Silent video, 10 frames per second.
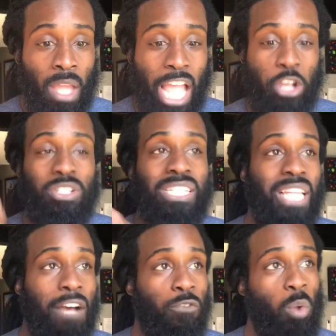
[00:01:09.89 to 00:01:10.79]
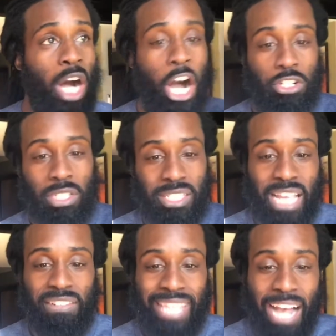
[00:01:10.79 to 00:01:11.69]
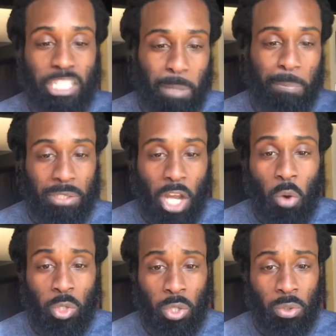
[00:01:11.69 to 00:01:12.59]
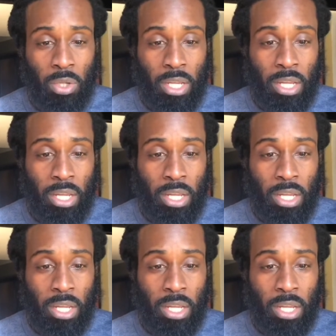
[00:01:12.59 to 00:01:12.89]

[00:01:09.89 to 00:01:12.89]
and you just left where 107,000 people know you,